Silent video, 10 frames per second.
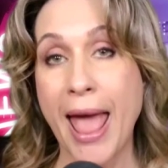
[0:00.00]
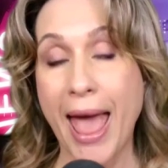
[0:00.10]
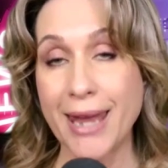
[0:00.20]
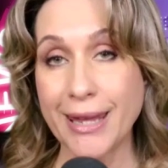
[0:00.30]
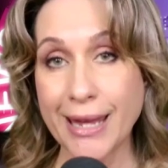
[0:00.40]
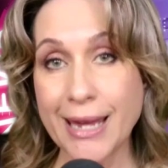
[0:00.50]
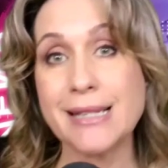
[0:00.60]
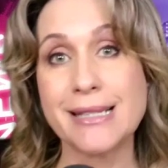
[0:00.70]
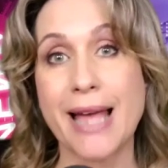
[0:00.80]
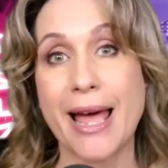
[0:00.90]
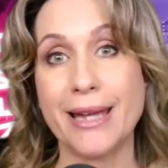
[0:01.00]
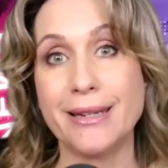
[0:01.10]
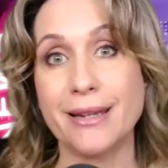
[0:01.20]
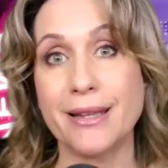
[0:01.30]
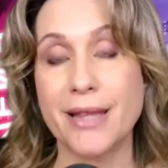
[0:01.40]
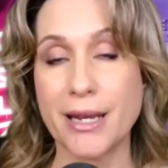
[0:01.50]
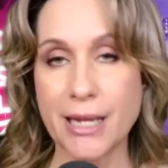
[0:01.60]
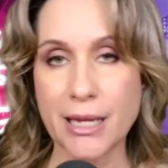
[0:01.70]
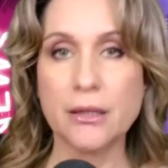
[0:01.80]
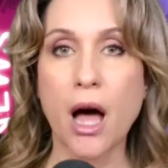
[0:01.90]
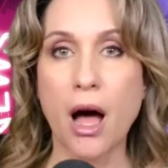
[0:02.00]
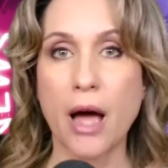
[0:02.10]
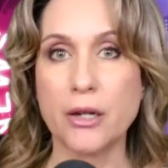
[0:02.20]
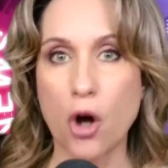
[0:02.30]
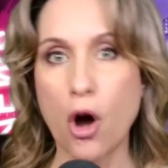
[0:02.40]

and he said that he lied